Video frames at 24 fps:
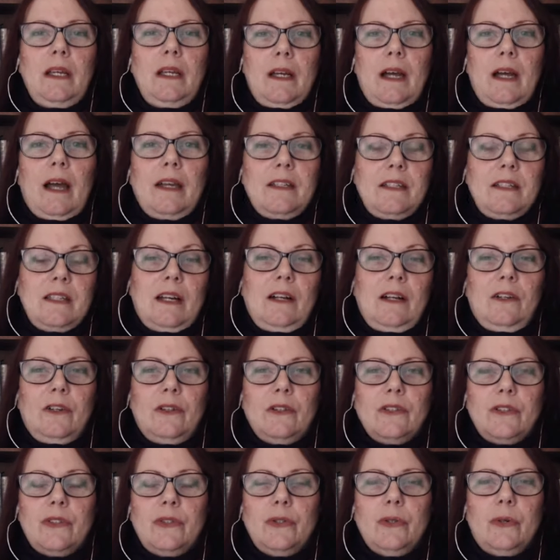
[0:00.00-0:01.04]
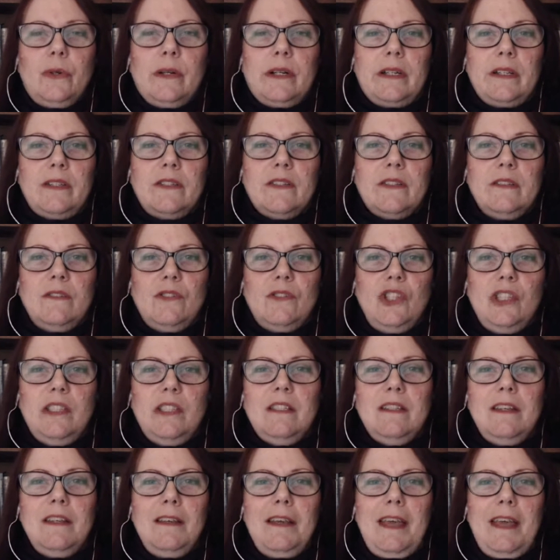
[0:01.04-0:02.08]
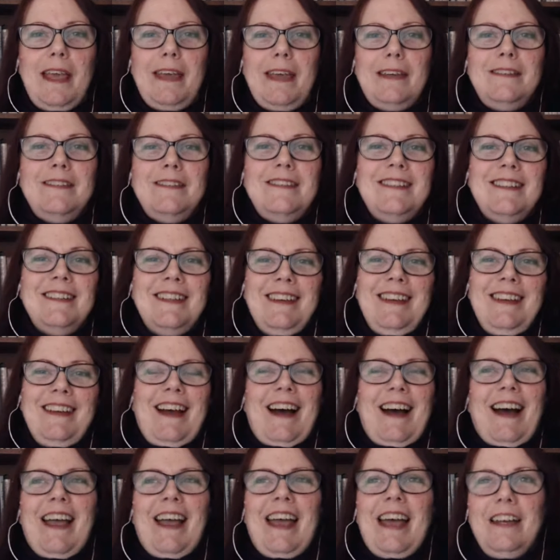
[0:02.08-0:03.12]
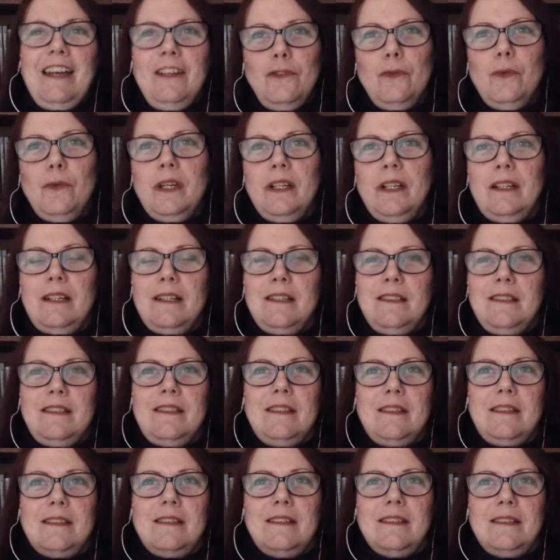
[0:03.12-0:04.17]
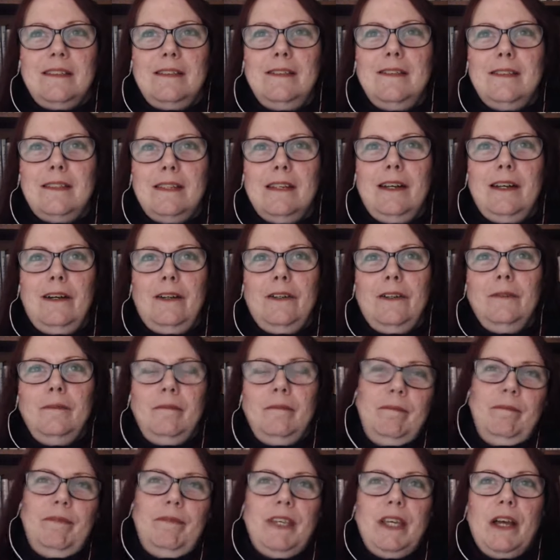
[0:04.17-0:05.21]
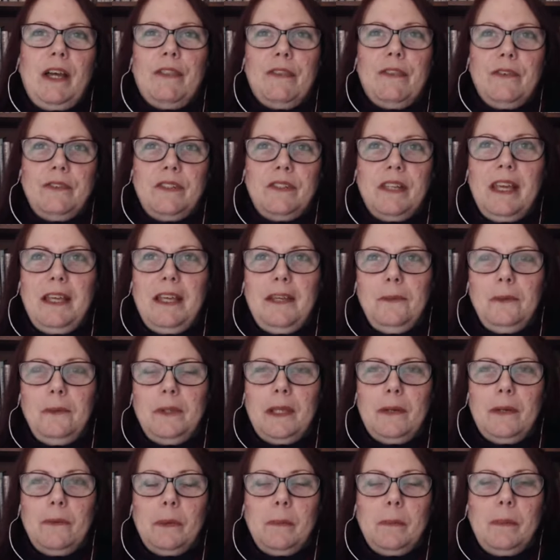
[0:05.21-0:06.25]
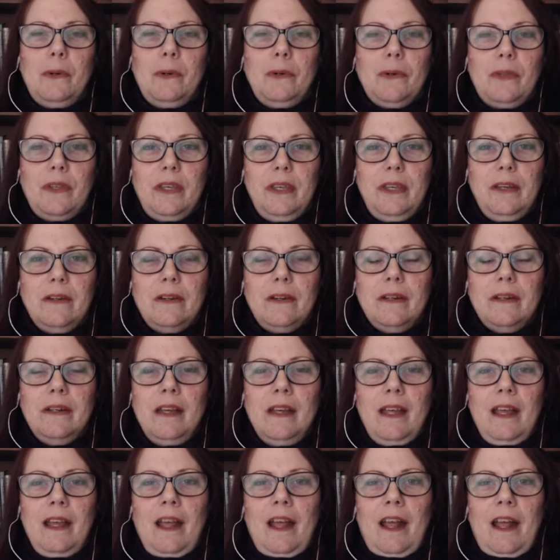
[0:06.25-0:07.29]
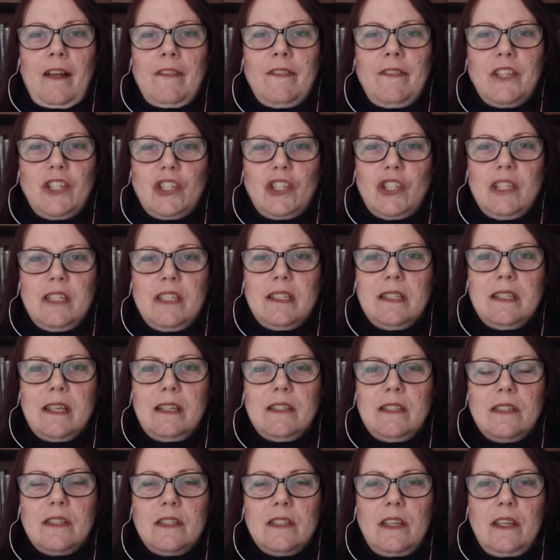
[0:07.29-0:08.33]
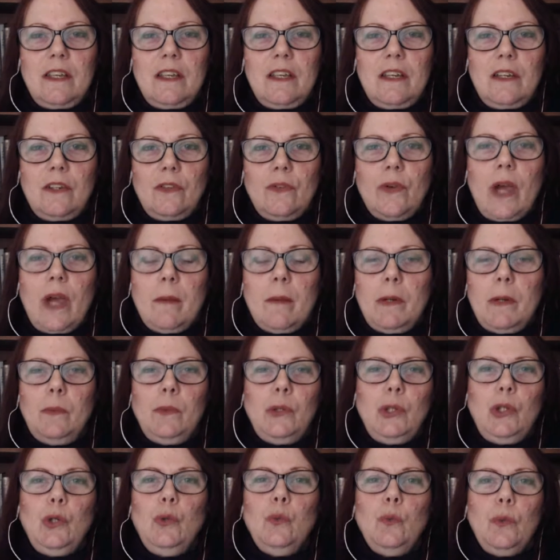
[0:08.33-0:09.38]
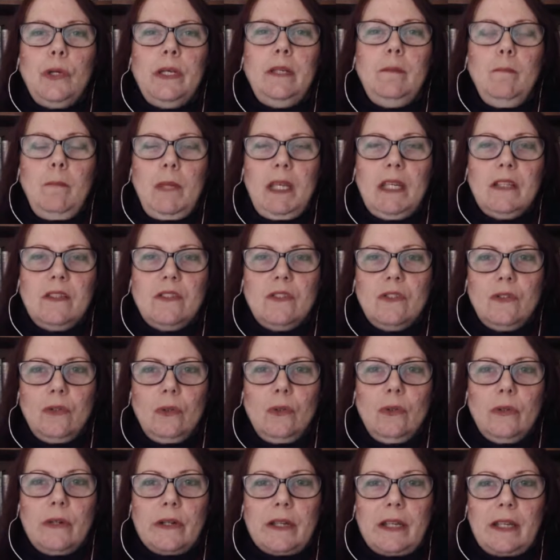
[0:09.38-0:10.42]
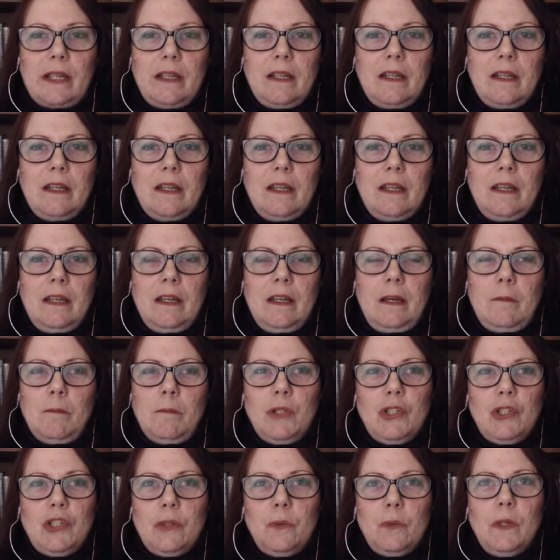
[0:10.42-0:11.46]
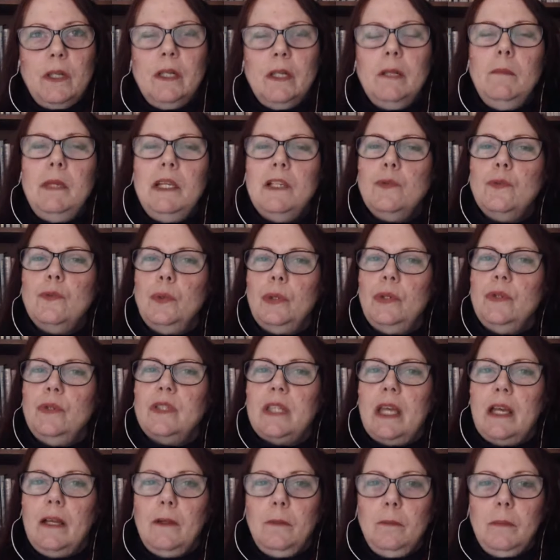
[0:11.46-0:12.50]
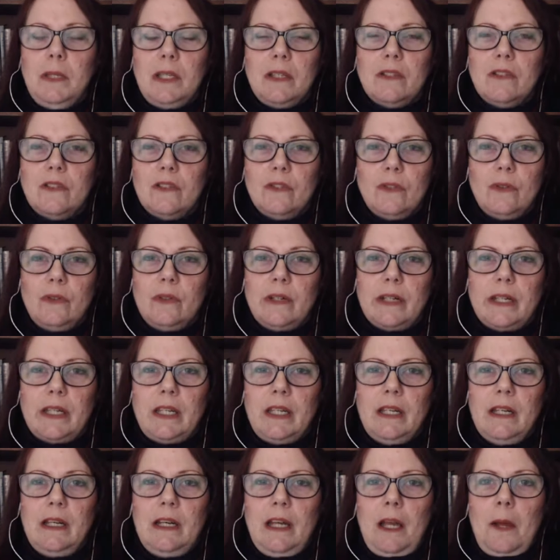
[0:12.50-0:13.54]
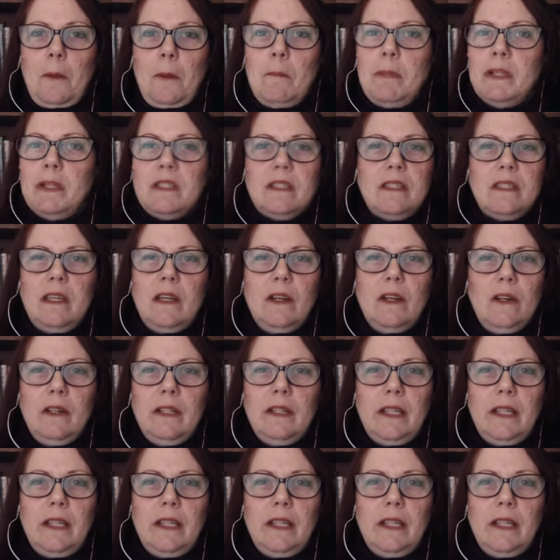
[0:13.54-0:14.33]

I tell her stories. And I hadn't realized this until the other day when they were both here, that she says, "Grandma, will you read me a story?" But she really means, will you tell me a story? But see, her